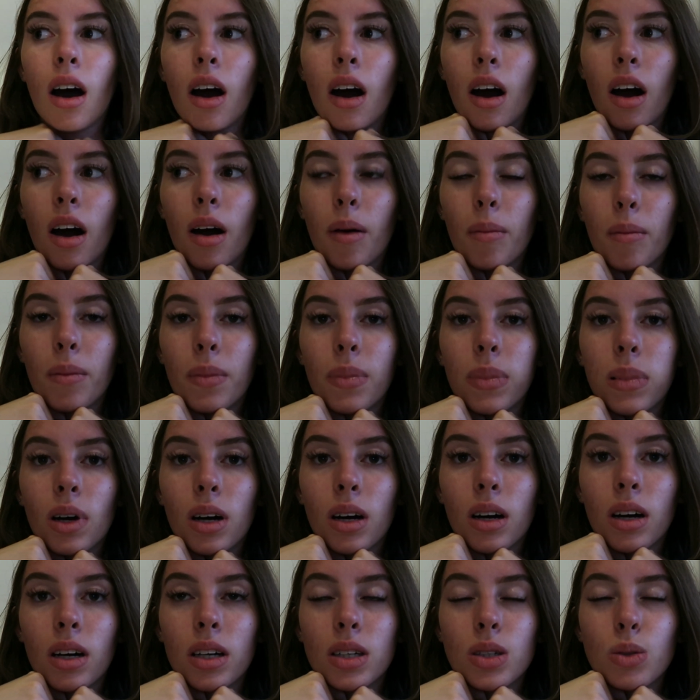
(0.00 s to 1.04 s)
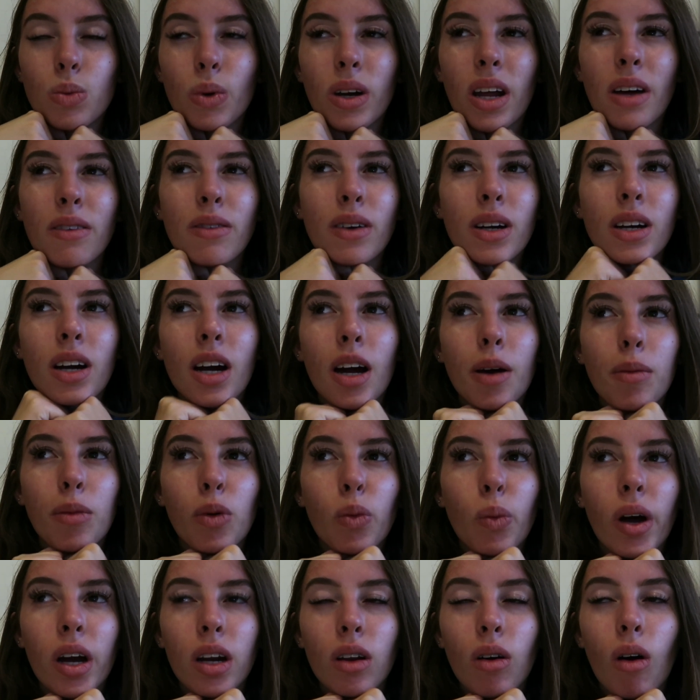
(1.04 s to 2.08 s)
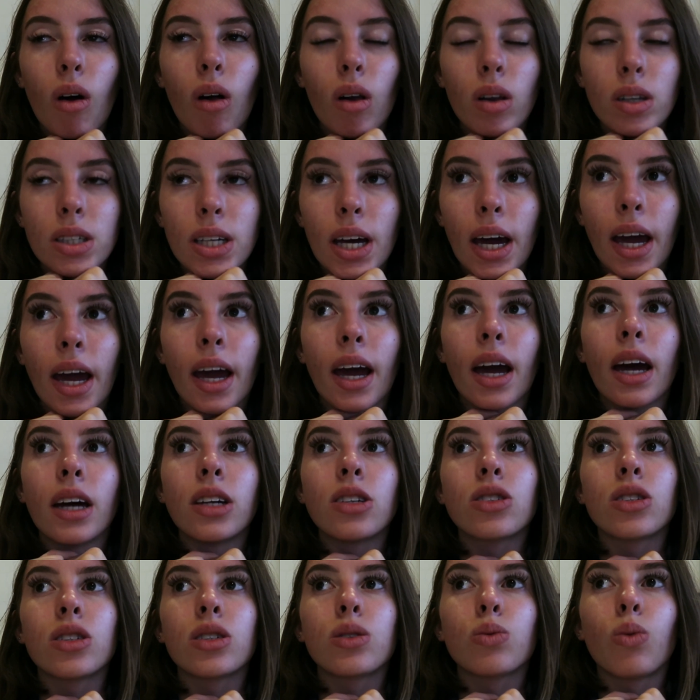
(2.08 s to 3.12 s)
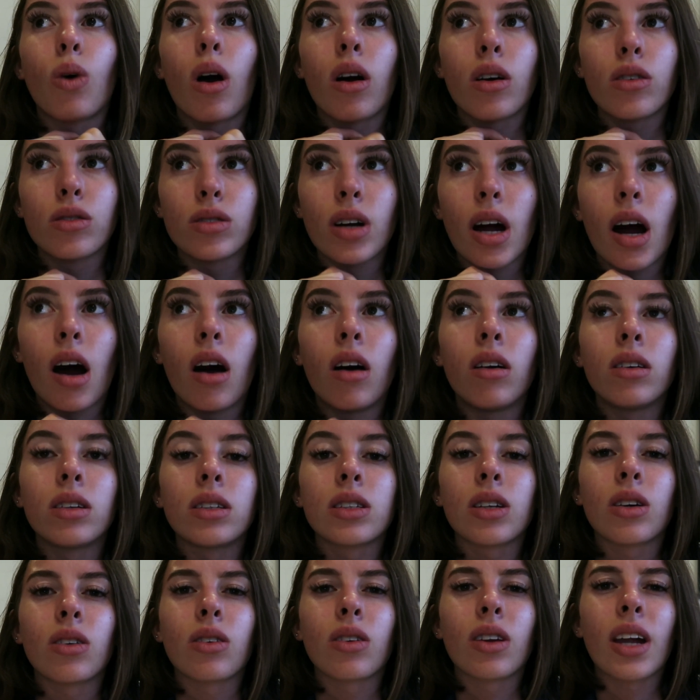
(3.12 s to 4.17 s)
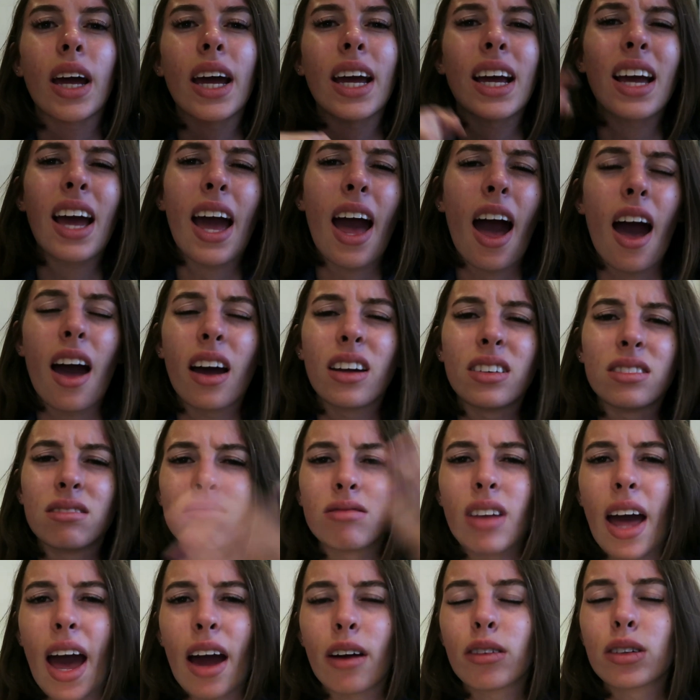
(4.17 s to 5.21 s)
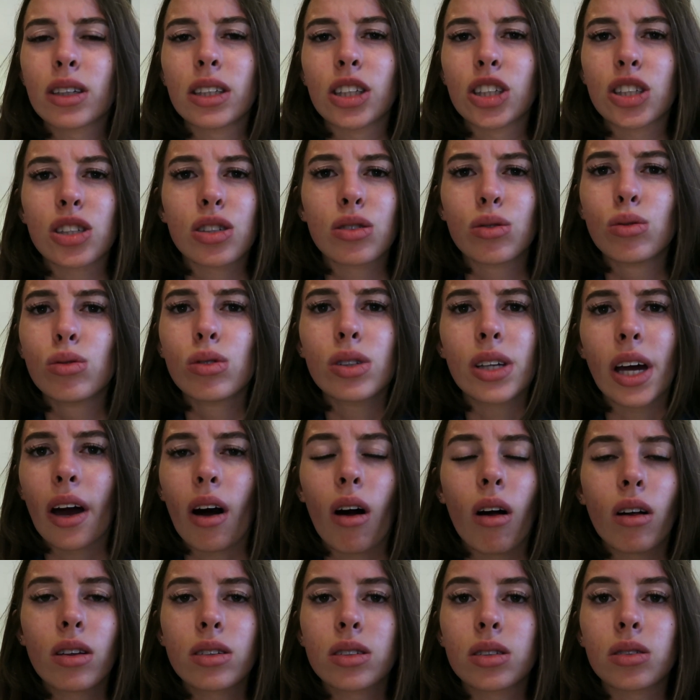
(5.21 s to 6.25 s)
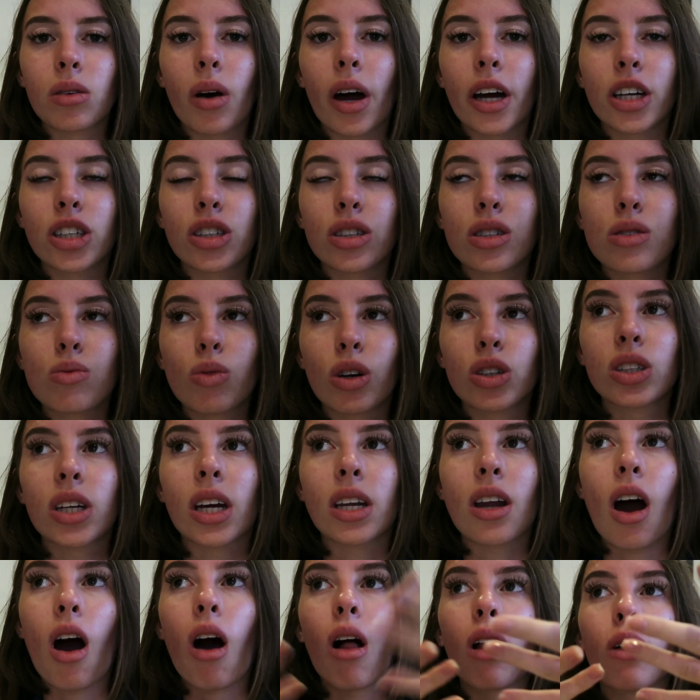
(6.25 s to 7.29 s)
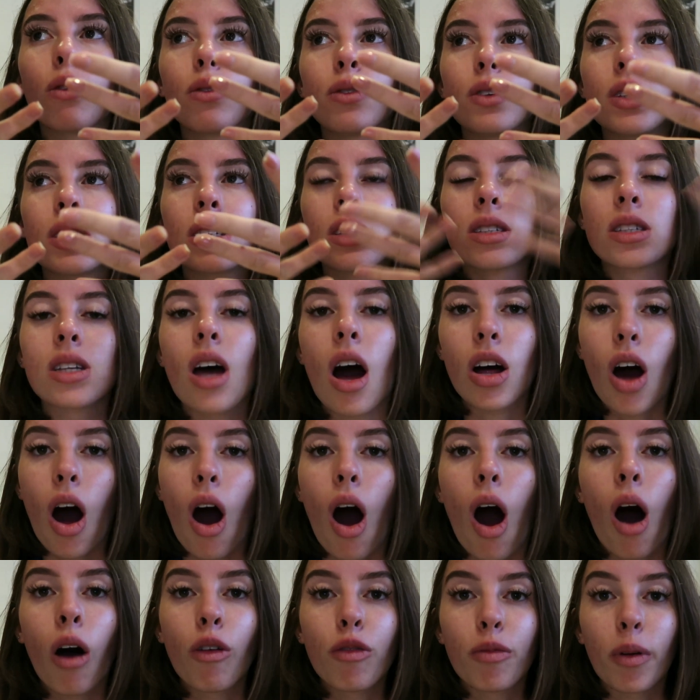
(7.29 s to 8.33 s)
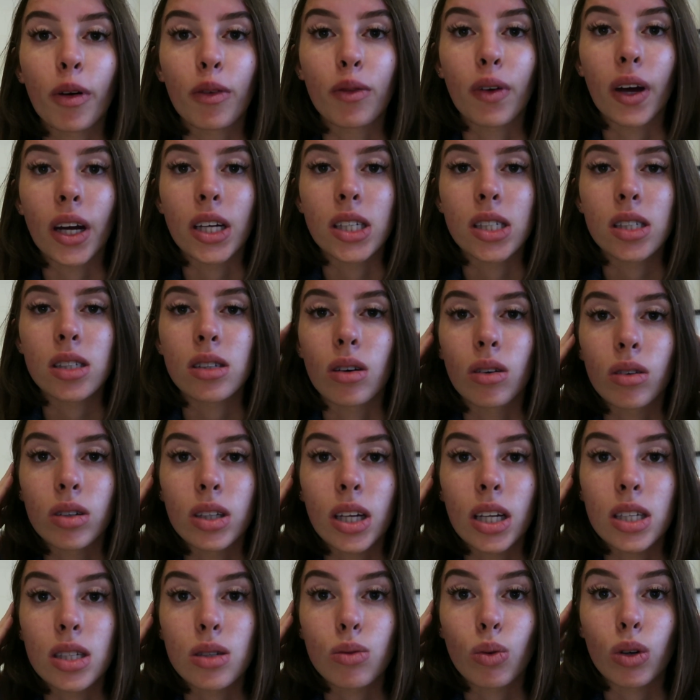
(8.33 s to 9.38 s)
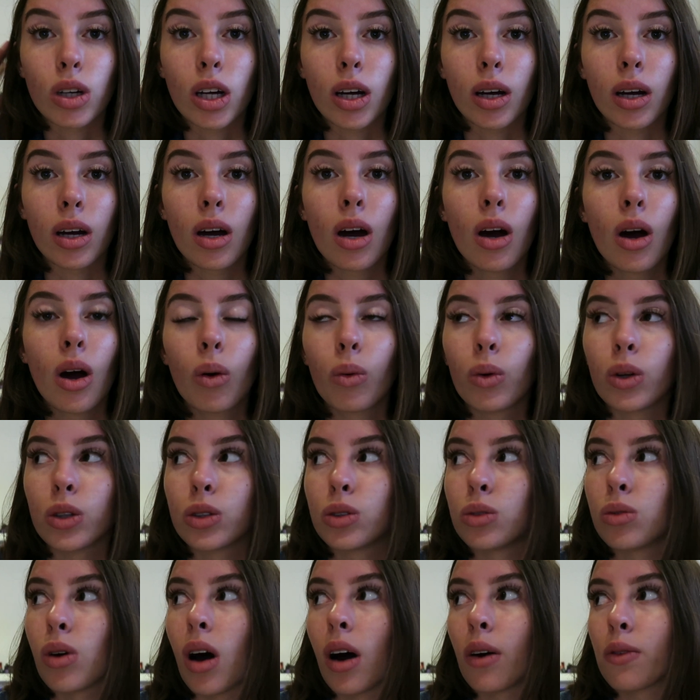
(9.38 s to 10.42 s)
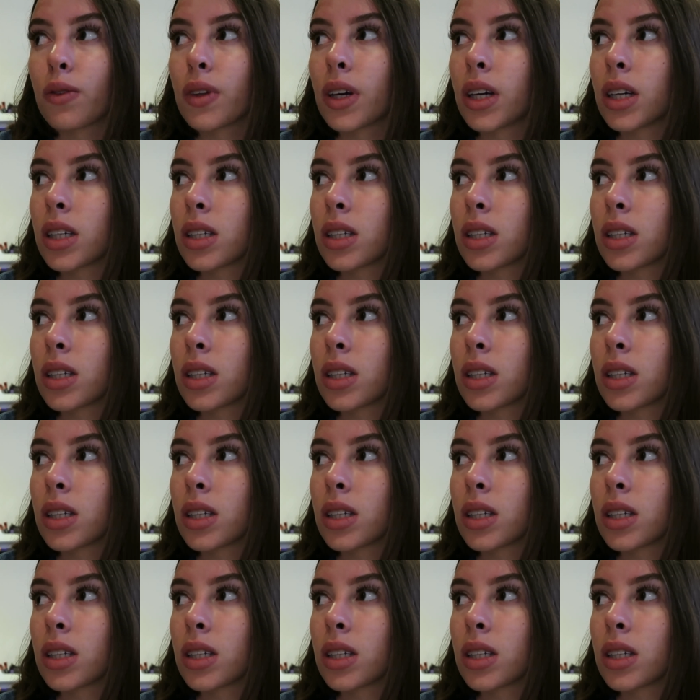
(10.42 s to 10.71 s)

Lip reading: But whenever I'm away the whole day and just walk around, and every school day also, I just want to get all of this off my face, so that's what I will do after